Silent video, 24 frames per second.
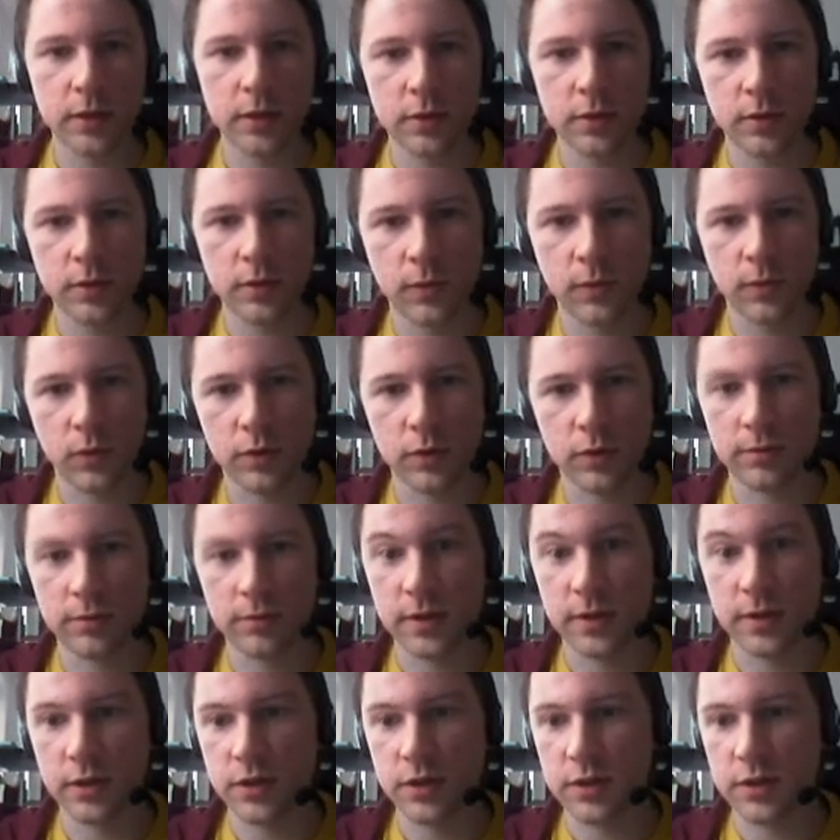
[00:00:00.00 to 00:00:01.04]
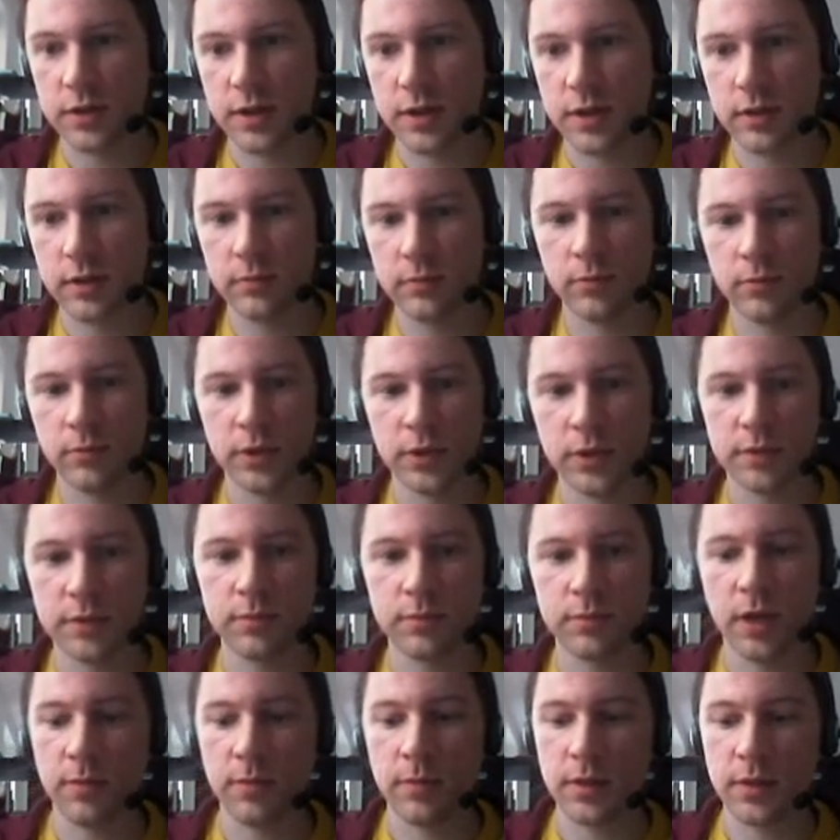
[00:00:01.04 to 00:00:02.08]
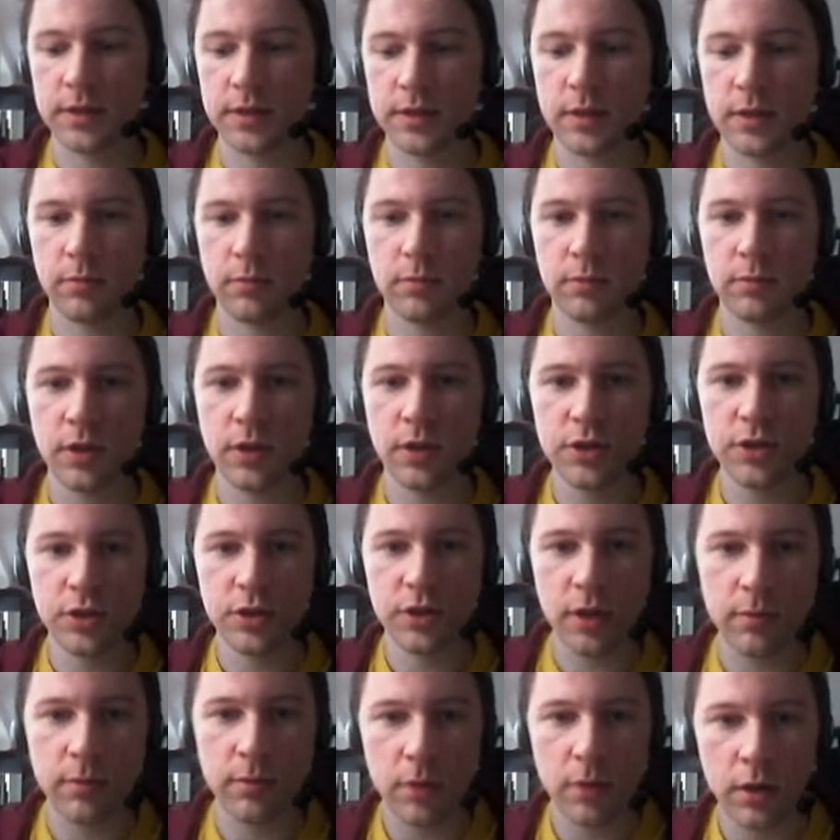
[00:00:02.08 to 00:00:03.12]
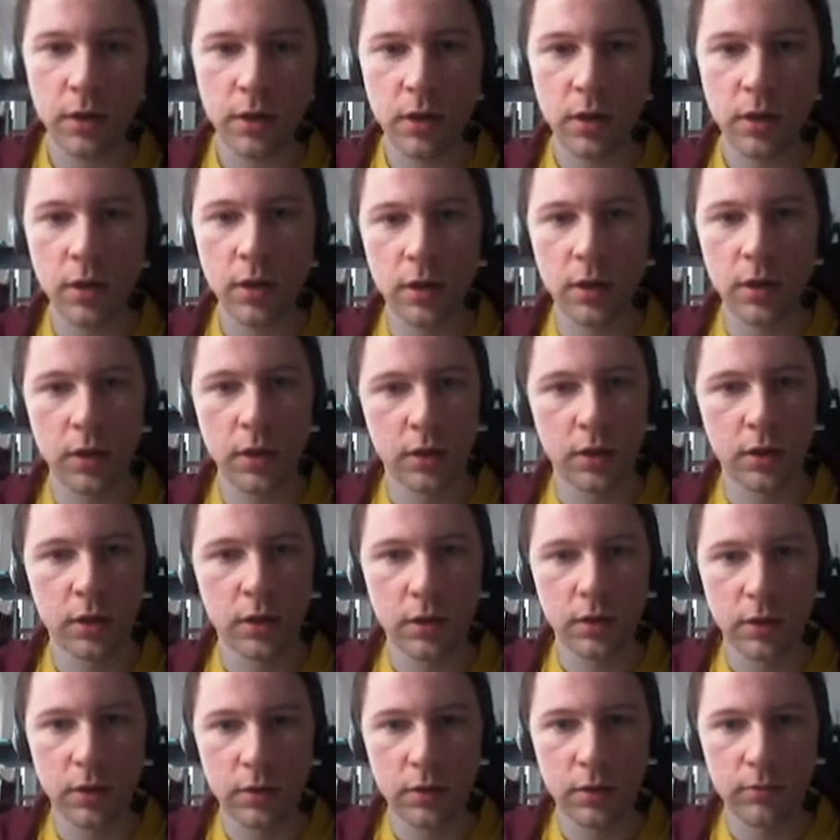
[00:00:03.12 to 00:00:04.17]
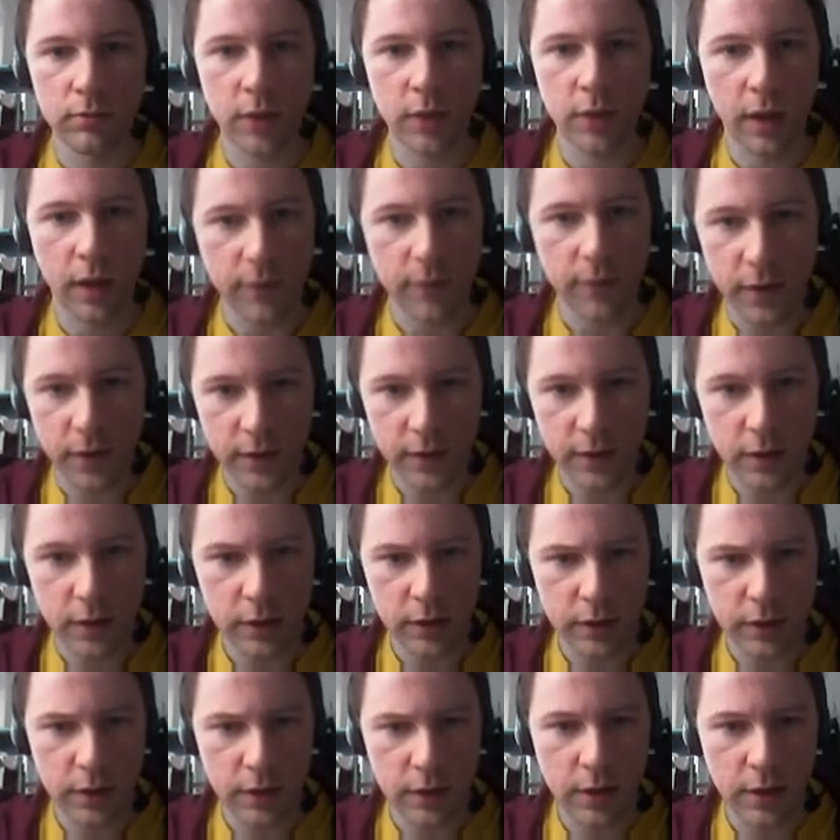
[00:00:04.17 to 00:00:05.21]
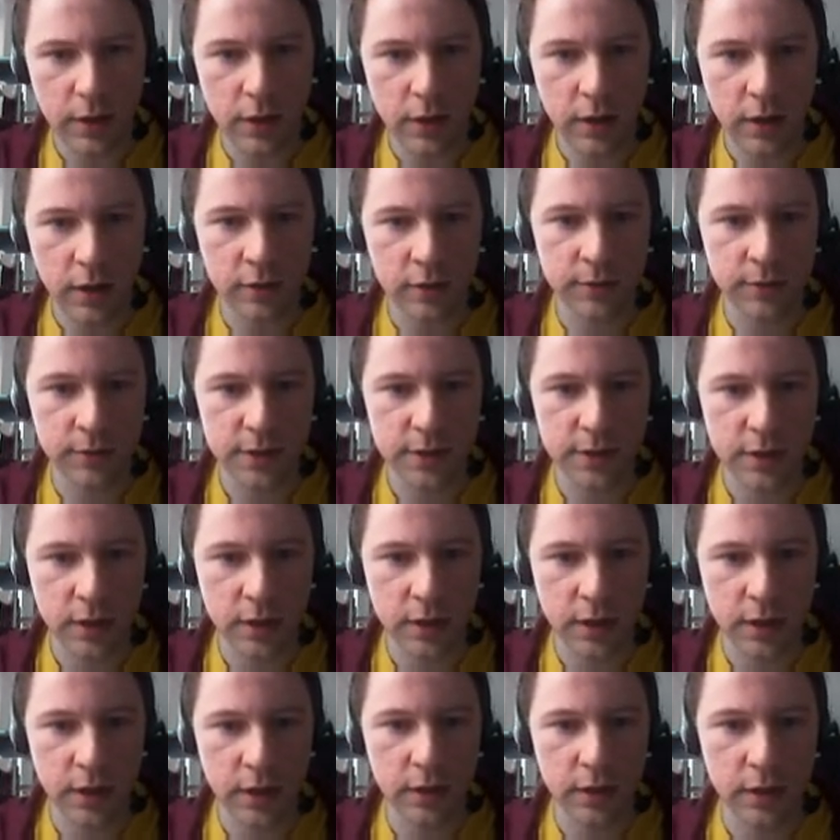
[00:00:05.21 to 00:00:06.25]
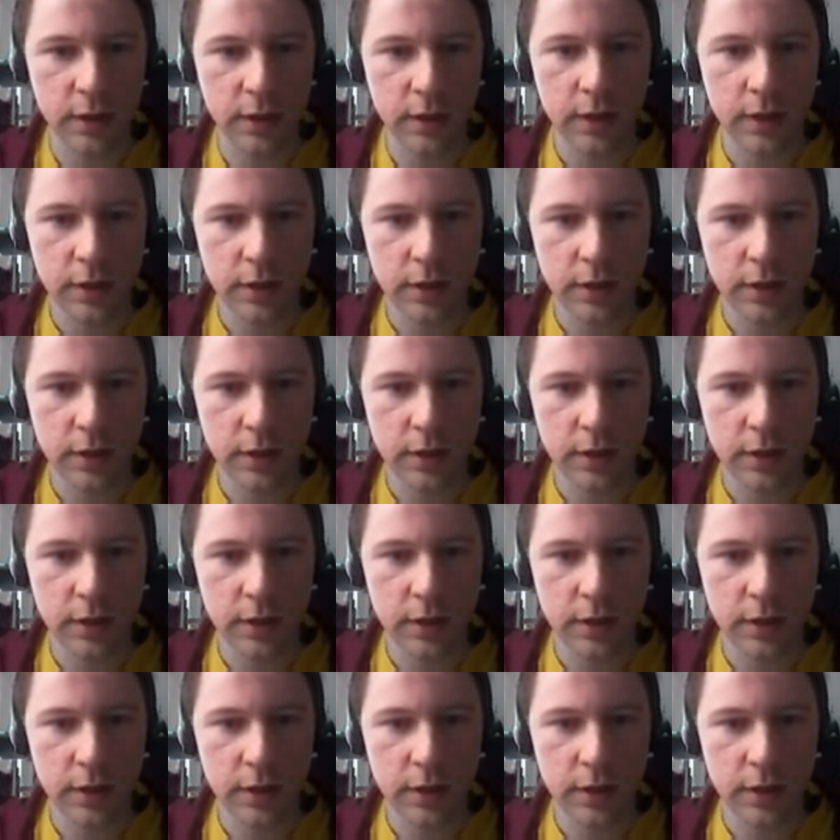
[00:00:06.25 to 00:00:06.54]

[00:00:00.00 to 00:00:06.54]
So of course we can just multiply by some larger number, like 500 here, and we see again.